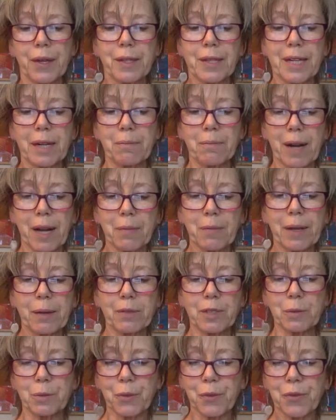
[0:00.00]
that I might be
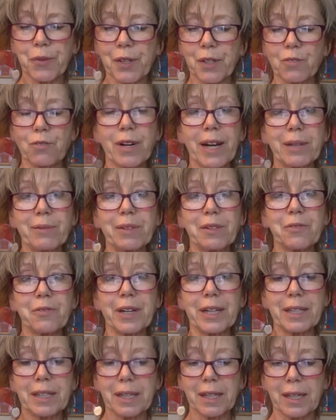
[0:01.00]
able to put things right with
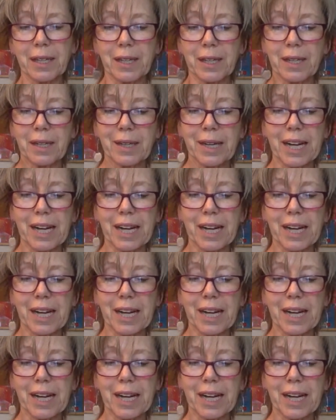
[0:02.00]
Frankie,